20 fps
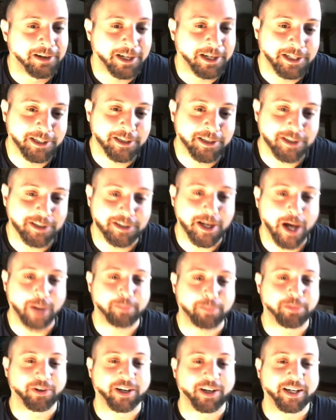just stop
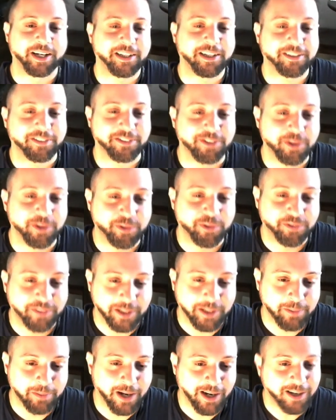playing and there's no
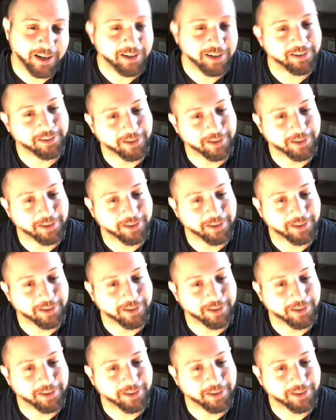feedback.